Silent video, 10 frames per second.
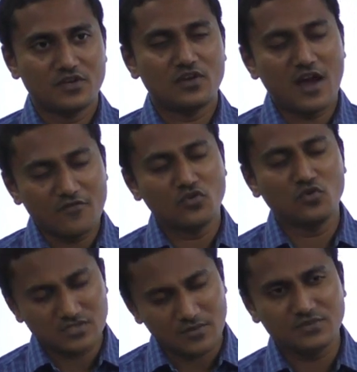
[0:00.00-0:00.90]
You have to
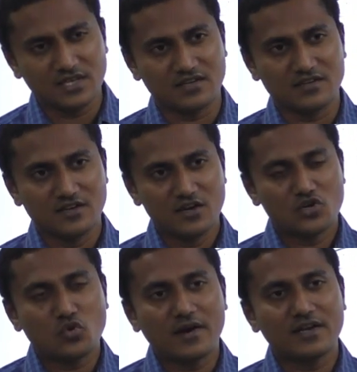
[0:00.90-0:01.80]
do something
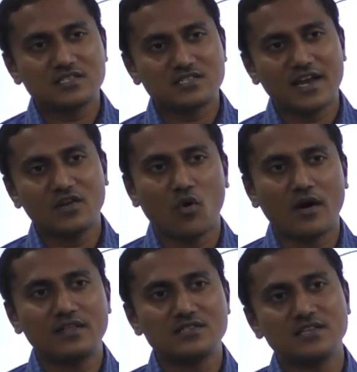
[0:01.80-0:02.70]
to understand
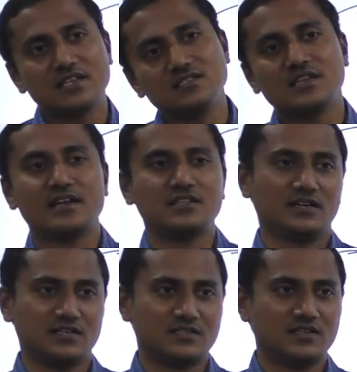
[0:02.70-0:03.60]
what is there inside the
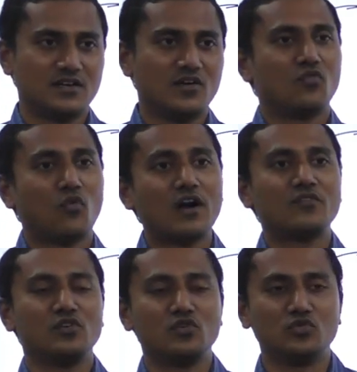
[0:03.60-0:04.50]
earth.
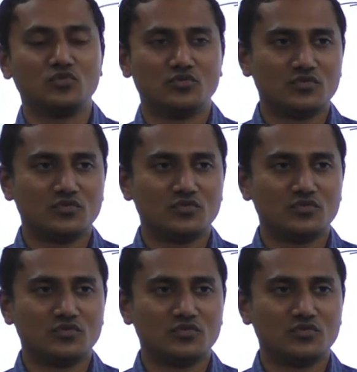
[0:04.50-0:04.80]
What will you do?